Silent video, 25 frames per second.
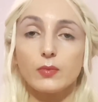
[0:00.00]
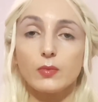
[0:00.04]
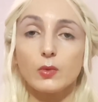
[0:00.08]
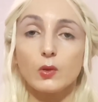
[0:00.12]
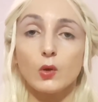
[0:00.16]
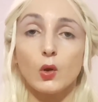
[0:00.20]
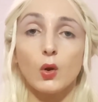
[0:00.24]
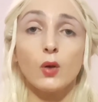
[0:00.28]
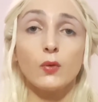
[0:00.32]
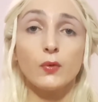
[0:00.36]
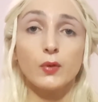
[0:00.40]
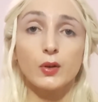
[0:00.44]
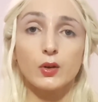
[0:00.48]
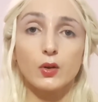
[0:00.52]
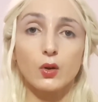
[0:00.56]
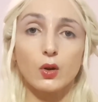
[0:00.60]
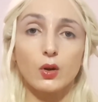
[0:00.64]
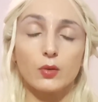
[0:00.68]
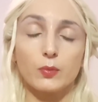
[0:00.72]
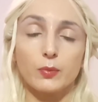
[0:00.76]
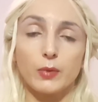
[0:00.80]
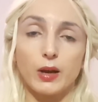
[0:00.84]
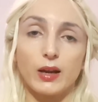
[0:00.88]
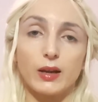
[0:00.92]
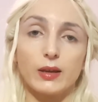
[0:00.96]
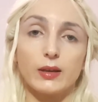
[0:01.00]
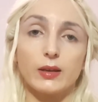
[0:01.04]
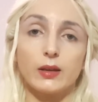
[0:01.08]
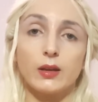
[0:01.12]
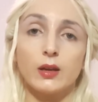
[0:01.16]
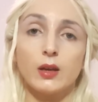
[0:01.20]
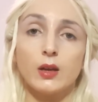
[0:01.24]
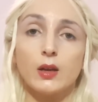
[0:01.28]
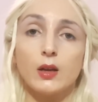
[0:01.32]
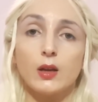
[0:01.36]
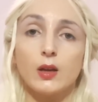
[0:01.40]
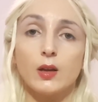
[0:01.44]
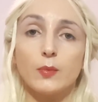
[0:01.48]
Overall, my
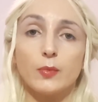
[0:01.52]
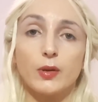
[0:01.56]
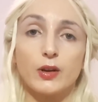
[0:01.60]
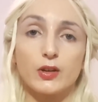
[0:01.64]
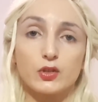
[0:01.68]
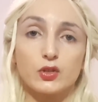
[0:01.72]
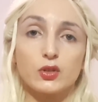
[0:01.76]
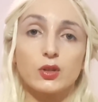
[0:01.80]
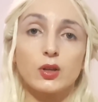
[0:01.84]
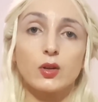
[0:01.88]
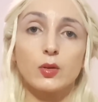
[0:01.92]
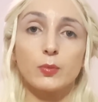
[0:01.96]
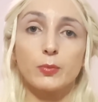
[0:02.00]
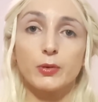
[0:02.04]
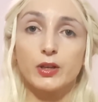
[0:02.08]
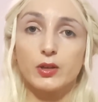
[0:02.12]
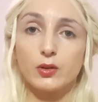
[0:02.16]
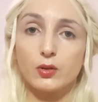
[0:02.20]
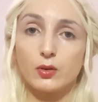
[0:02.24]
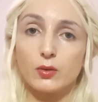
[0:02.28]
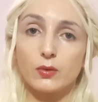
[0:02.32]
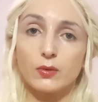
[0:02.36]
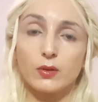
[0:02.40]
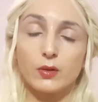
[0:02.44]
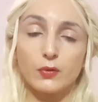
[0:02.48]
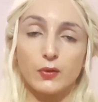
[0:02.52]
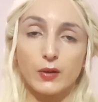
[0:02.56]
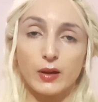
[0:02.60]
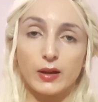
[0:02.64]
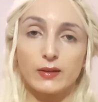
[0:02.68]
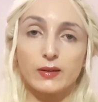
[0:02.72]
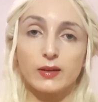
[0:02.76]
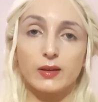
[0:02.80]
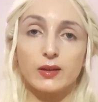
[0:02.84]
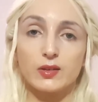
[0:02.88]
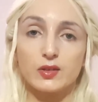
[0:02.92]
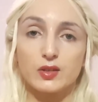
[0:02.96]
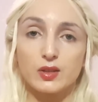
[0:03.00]
personal opinion on the
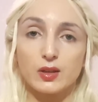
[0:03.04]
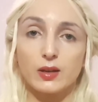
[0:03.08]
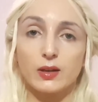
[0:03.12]
fetish